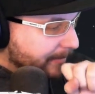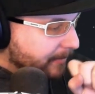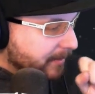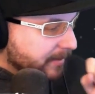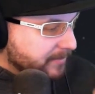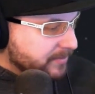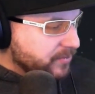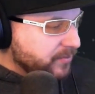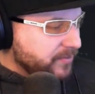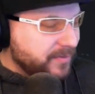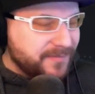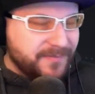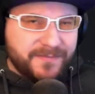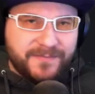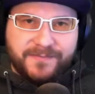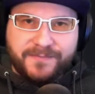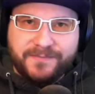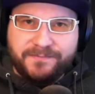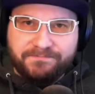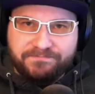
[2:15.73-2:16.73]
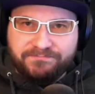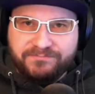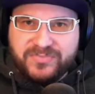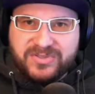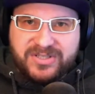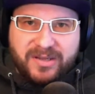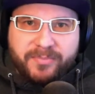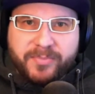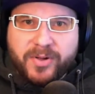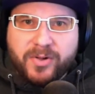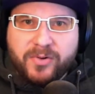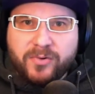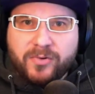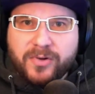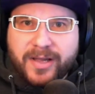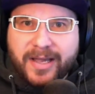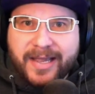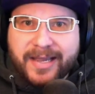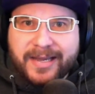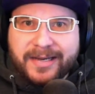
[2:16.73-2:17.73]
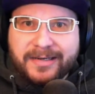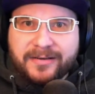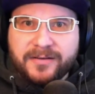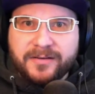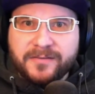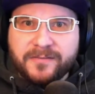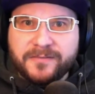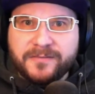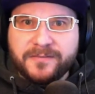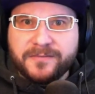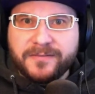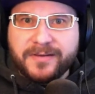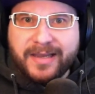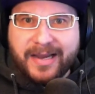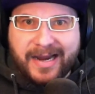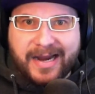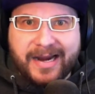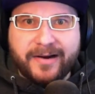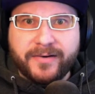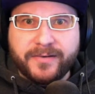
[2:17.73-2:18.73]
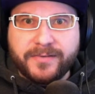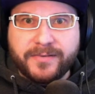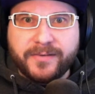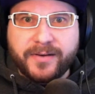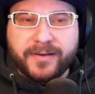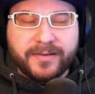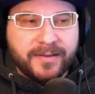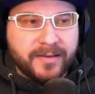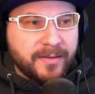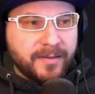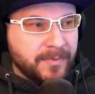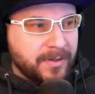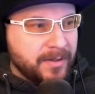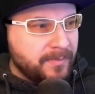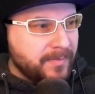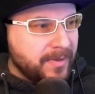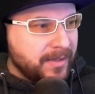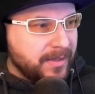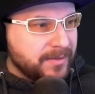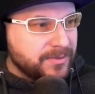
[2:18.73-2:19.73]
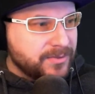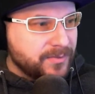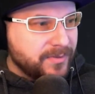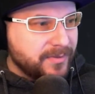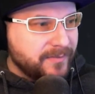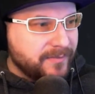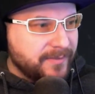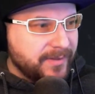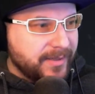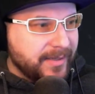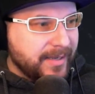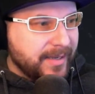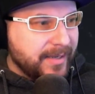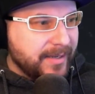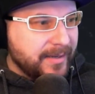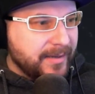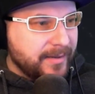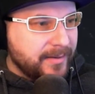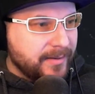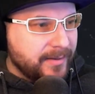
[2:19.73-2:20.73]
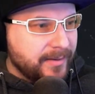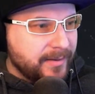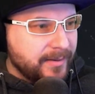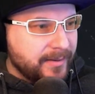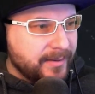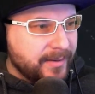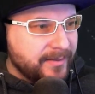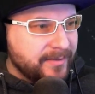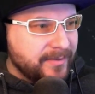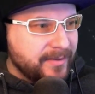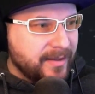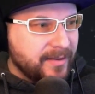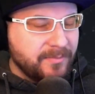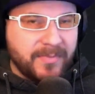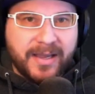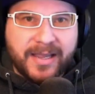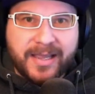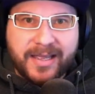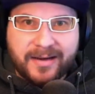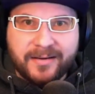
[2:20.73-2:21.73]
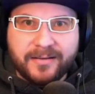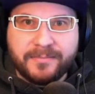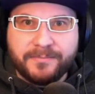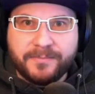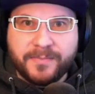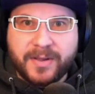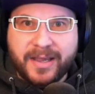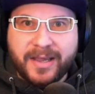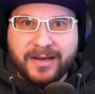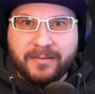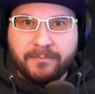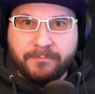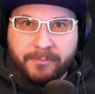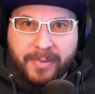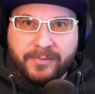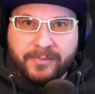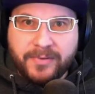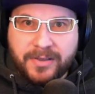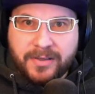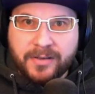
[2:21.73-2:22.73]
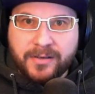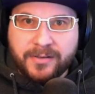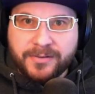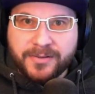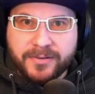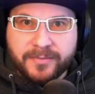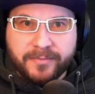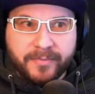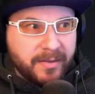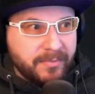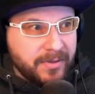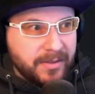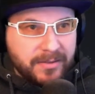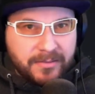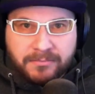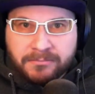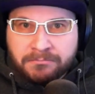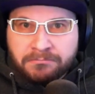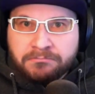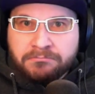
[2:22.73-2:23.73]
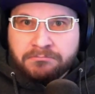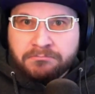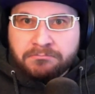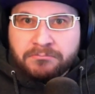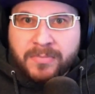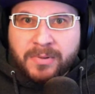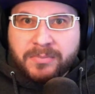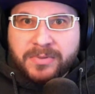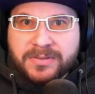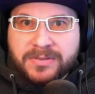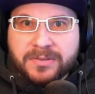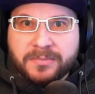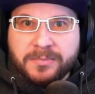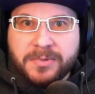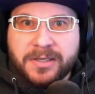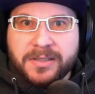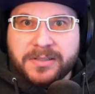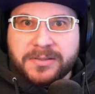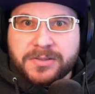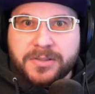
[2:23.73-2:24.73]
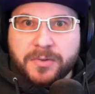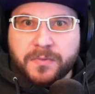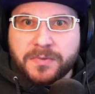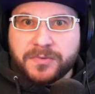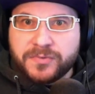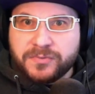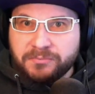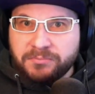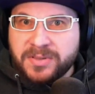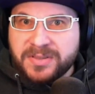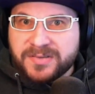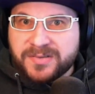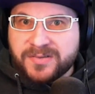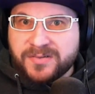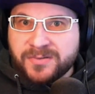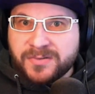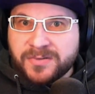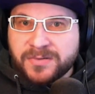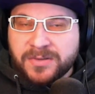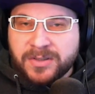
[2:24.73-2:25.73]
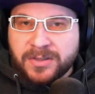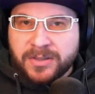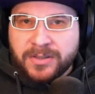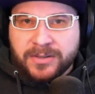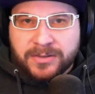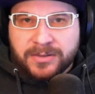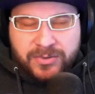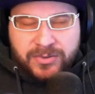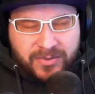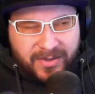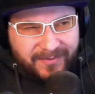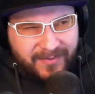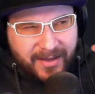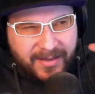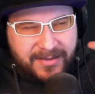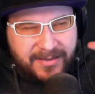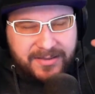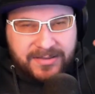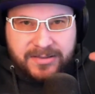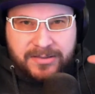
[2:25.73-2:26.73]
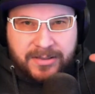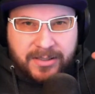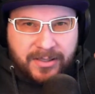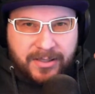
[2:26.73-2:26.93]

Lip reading: sort of typical kind of character. I think I'm going to make sort of like I think in my head a kind of bounty hunter, maybe somebody that's good with some pistols. So I've got this